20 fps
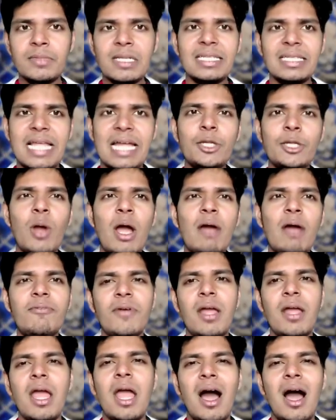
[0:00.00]
Then you
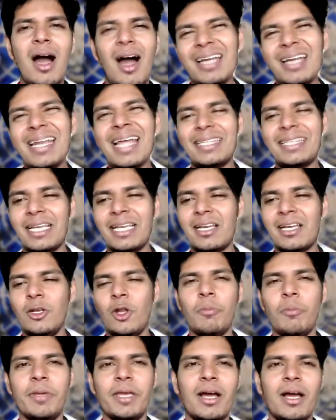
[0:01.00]
have unethical
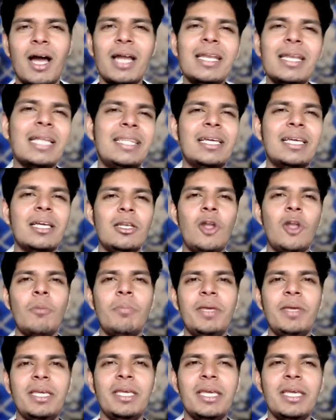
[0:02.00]
lobbying. Unethical
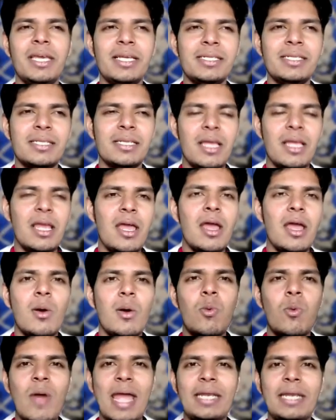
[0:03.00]
lobbying is
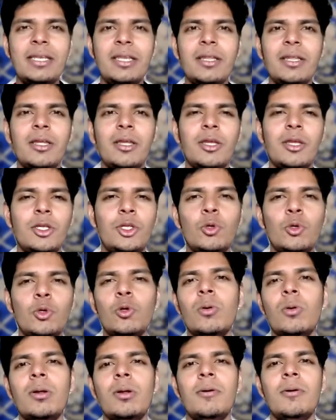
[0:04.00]
when
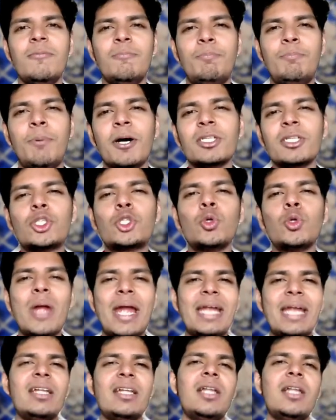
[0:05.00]
you
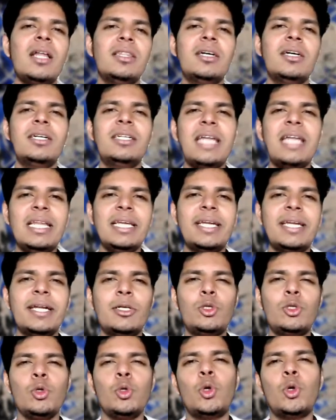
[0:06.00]
persuade another
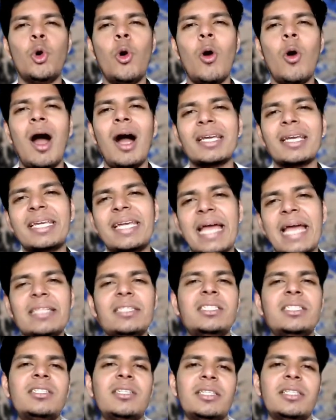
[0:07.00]
delegate to go
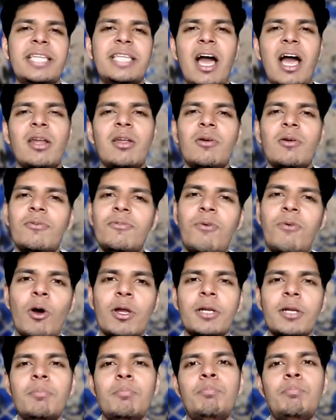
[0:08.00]
against their
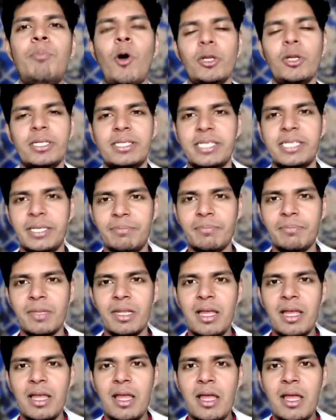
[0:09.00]
foreign policy.
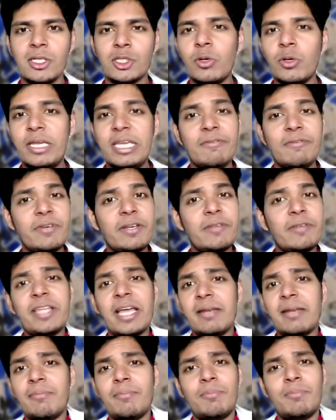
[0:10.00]
So even if
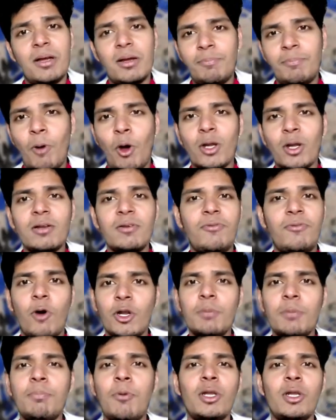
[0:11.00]
their
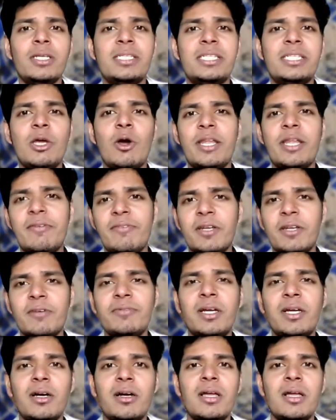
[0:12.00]
foreign policy, or even if
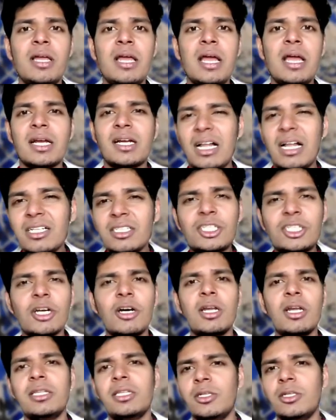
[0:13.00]
the
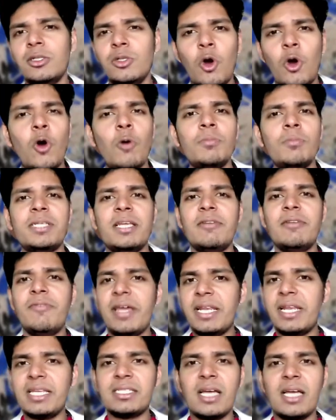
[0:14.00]
culture and the norms and
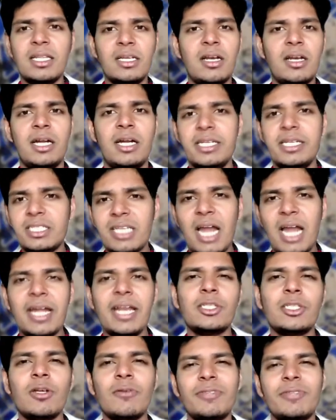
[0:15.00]
various other
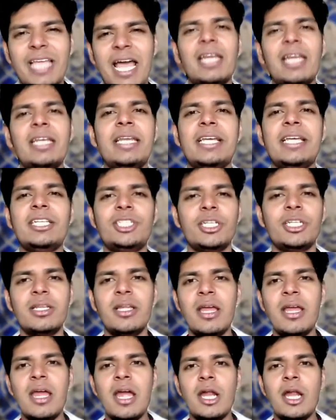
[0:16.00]
understandings of their
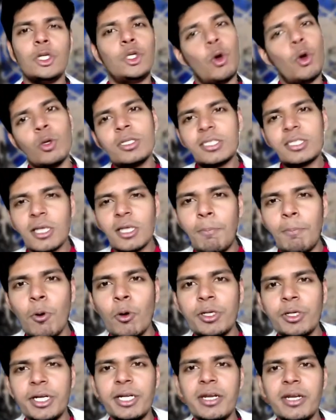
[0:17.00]
nation don't
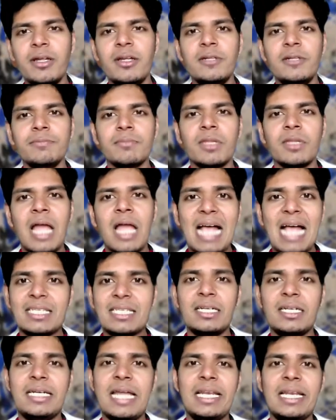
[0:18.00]
support it, as
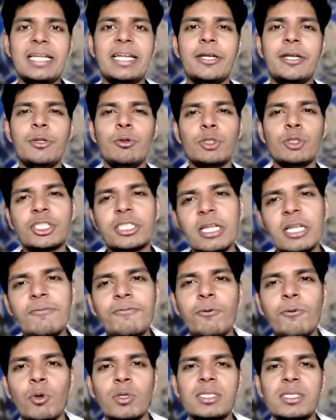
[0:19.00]
a delegate, you still
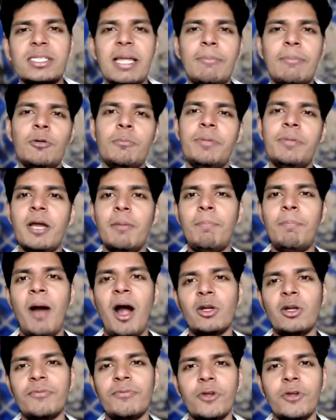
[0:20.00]
force them to be a
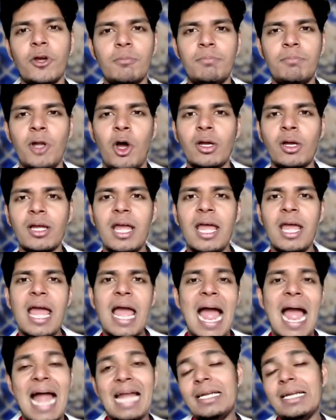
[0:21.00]
part of your bloc,
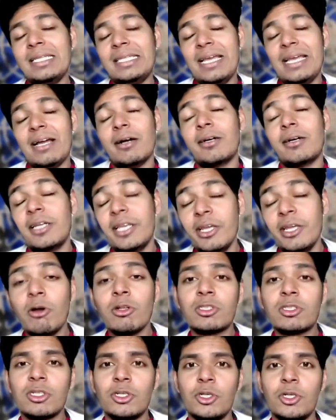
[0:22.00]
and they agree
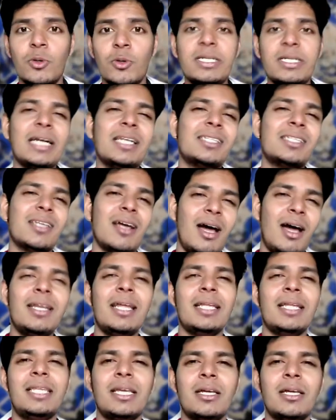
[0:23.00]
also to do it. That is
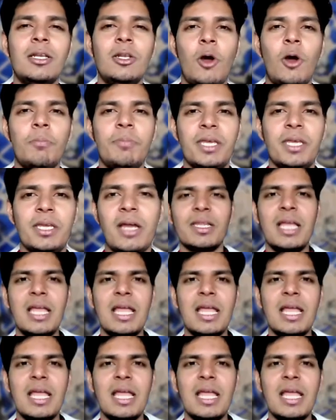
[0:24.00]
unethical lobbying.